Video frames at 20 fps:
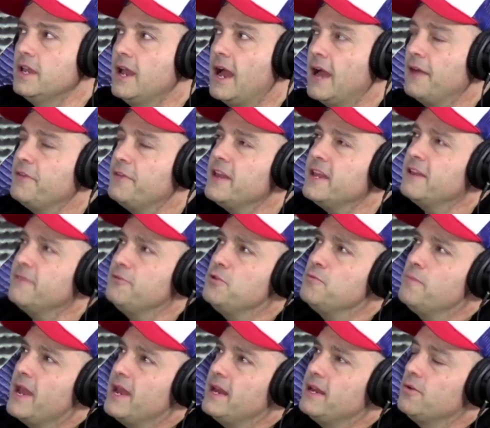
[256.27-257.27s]
I think if
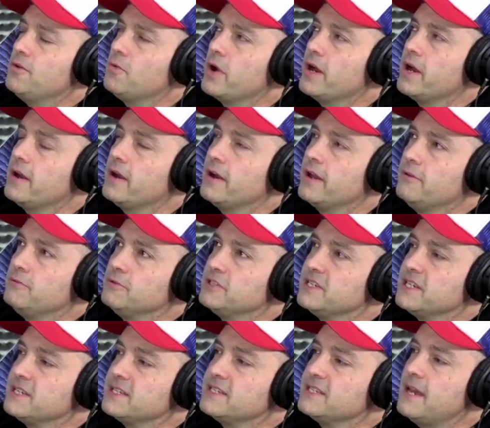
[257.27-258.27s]
you made it where it
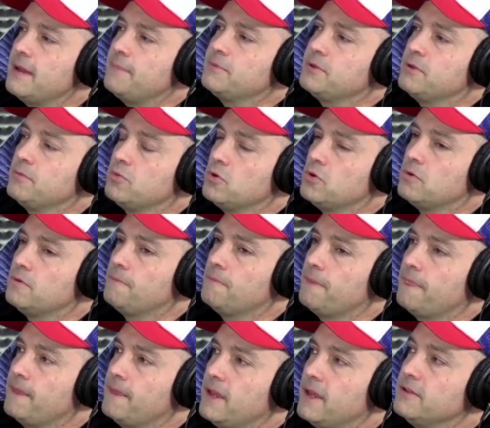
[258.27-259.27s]
was acceptable,
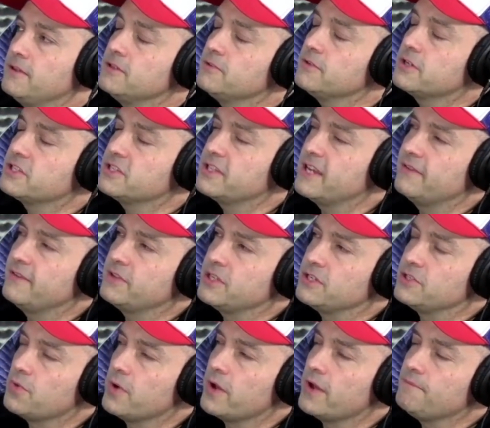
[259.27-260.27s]
because think of it
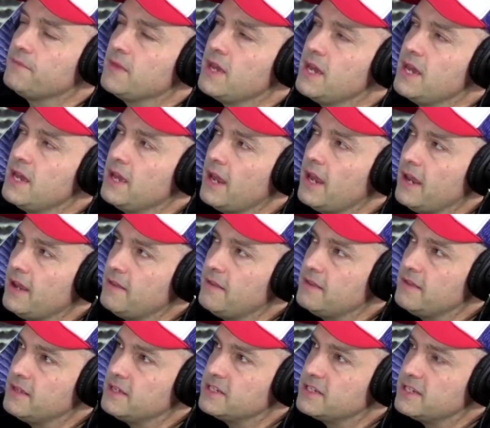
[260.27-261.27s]
this way,
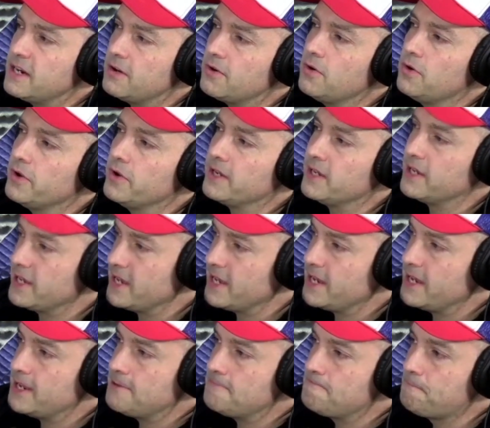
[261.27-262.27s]
in the steroid
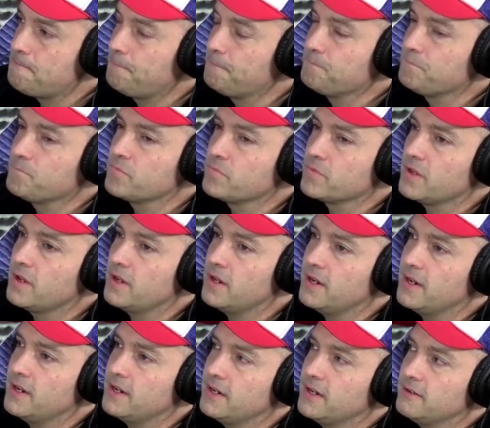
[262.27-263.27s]
league,
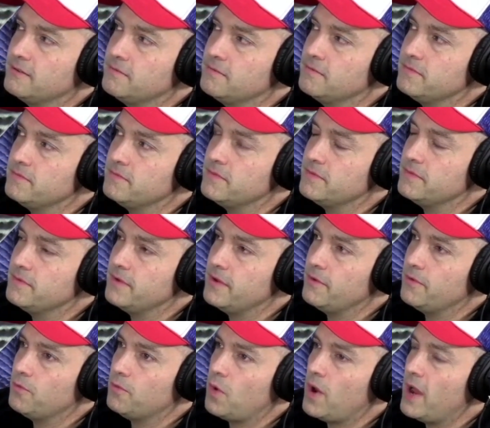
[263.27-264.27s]

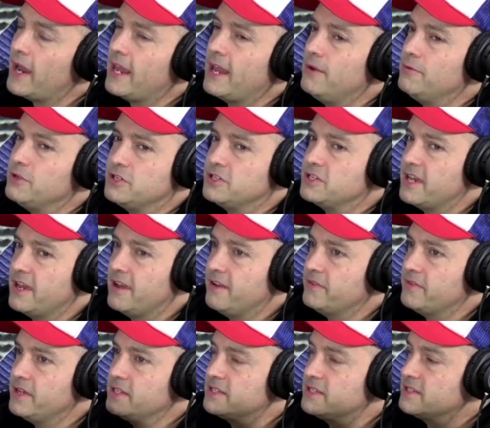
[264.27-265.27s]
why can't we just
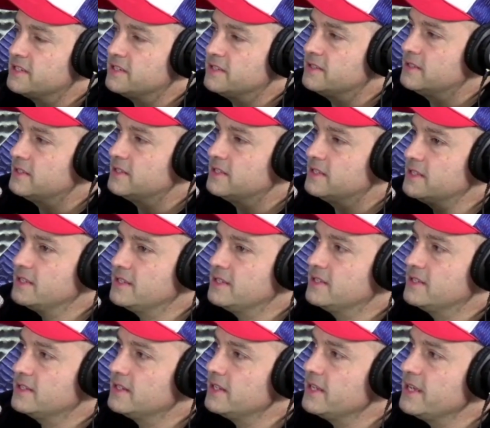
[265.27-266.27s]
have, this
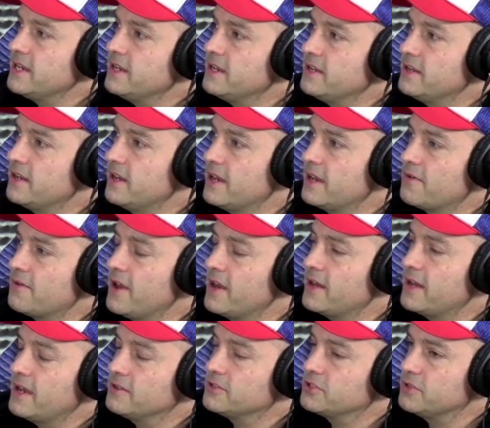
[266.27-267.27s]
is the league, you know, like
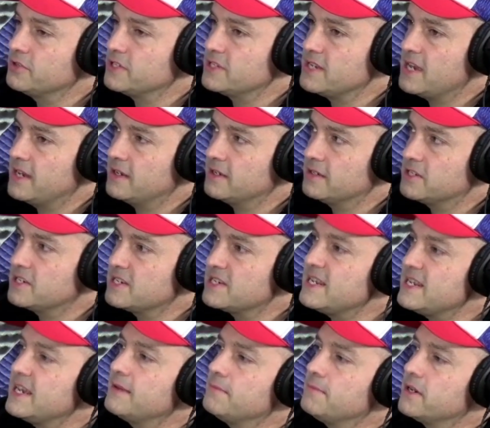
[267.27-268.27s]
right now, so it's not a
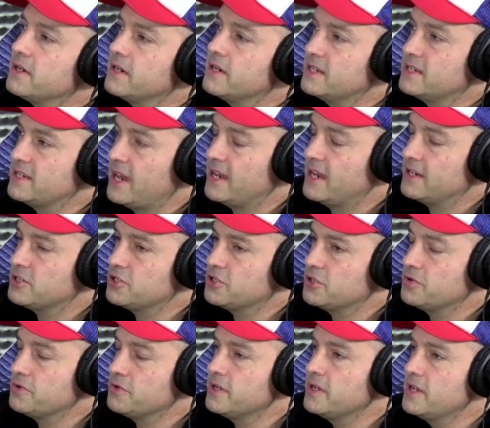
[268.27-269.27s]
stigma attached
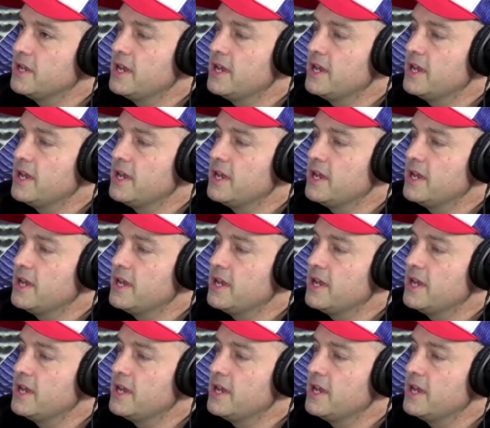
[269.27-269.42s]
to it.